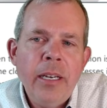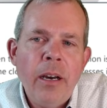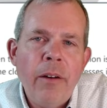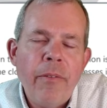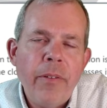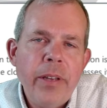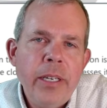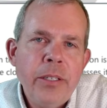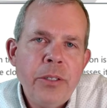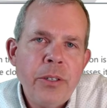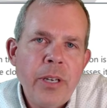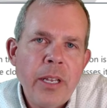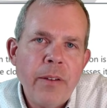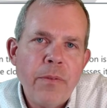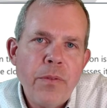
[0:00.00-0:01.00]
of
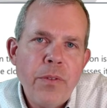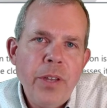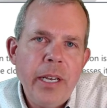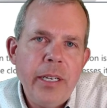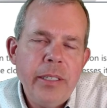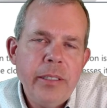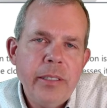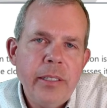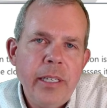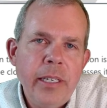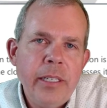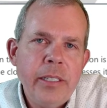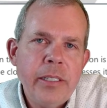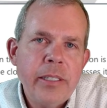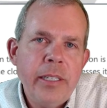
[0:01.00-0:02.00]
Internet of Things
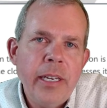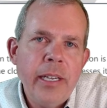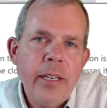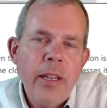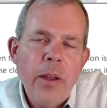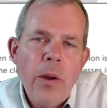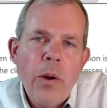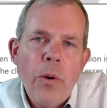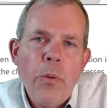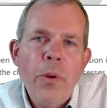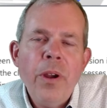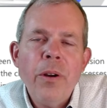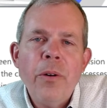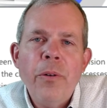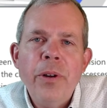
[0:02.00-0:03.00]
is that
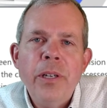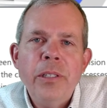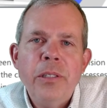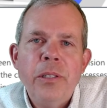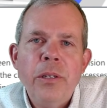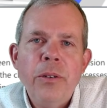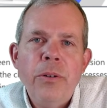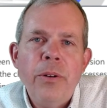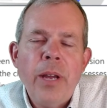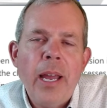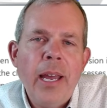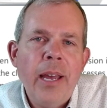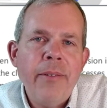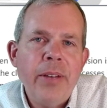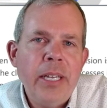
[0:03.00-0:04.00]
we are going to
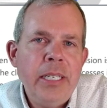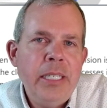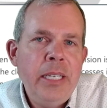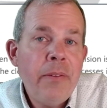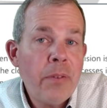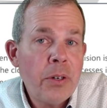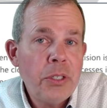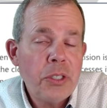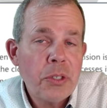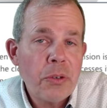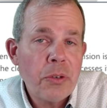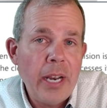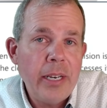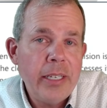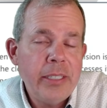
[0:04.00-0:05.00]
have a different
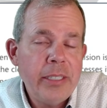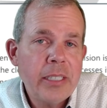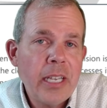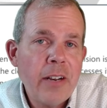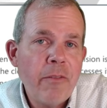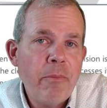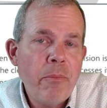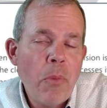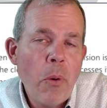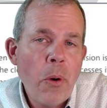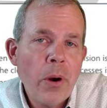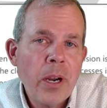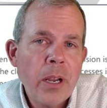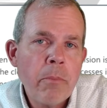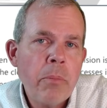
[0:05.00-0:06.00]
trend. Instead of
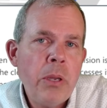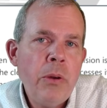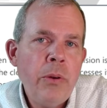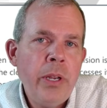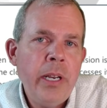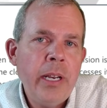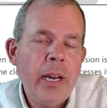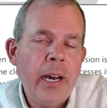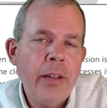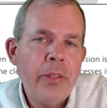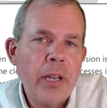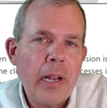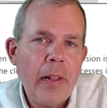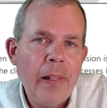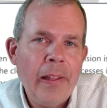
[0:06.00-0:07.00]
more computing on
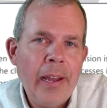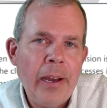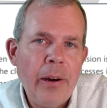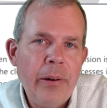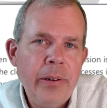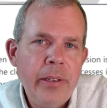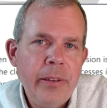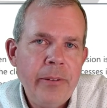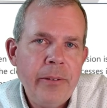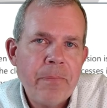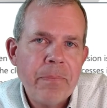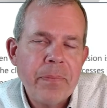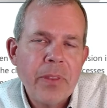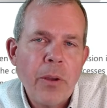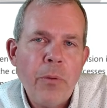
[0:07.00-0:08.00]
the cloud,
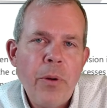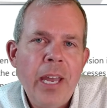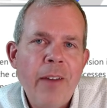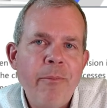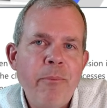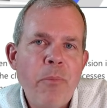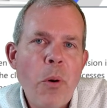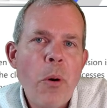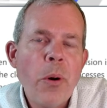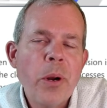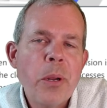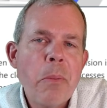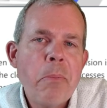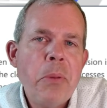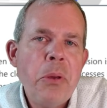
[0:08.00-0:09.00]
we have more
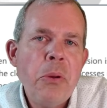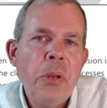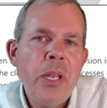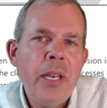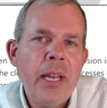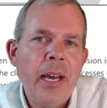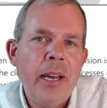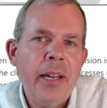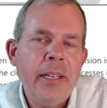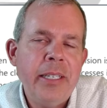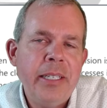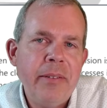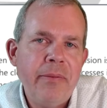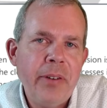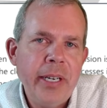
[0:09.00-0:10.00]
computing on
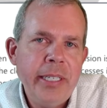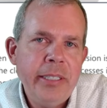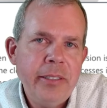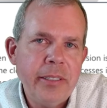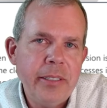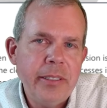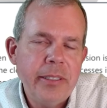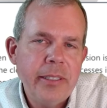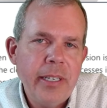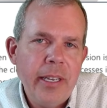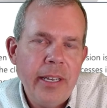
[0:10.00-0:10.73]
devices.